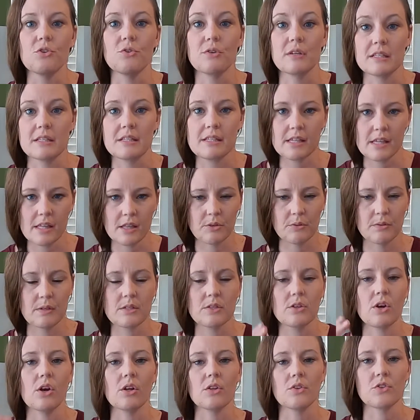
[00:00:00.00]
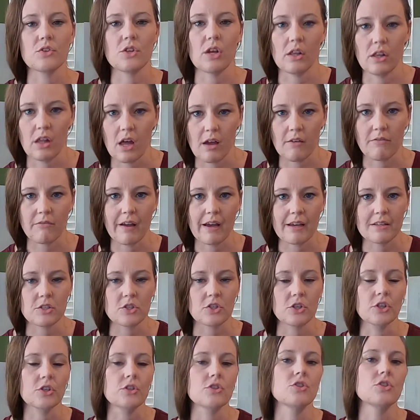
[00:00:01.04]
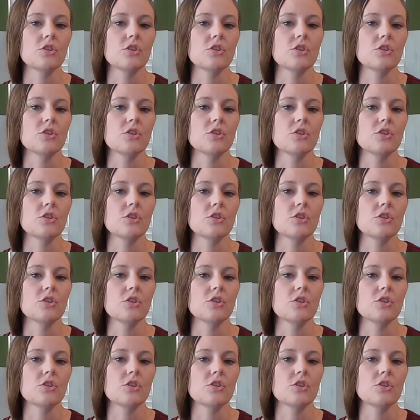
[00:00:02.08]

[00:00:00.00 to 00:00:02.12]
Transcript: You can see the results a lot faster.